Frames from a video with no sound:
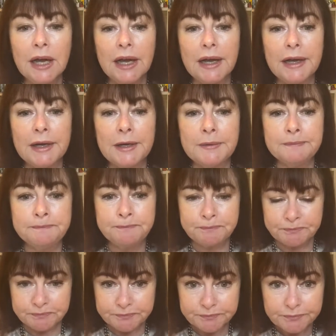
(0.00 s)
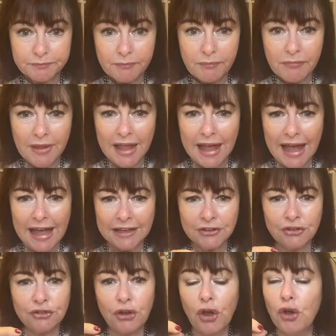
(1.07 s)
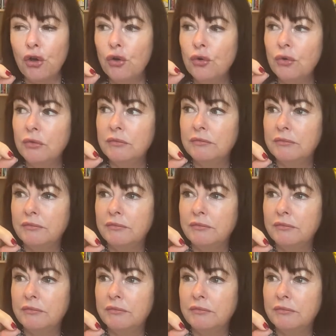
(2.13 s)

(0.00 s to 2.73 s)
And so